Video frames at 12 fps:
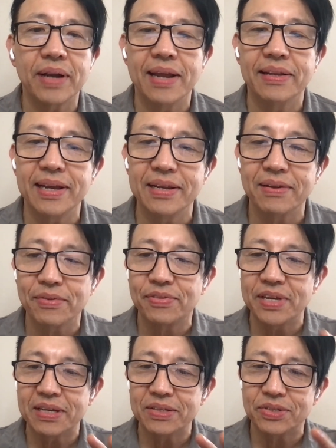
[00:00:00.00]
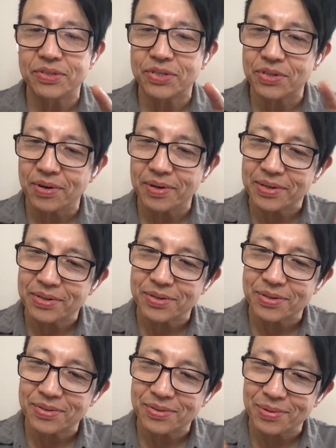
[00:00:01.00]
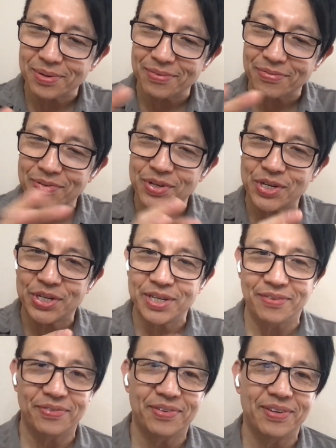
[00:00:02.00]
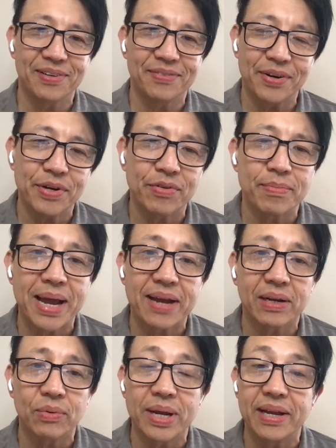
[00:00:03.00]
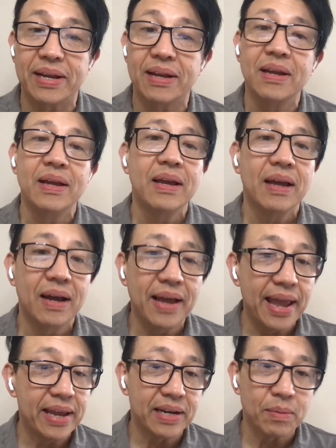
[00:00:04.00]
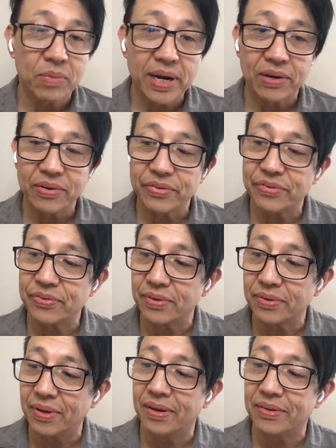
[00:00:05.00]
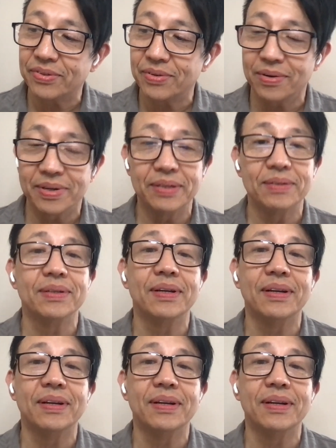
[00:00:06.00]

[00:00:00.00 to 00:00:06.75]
and then things started to sort of shift in a very dramatic way. A&M Records started,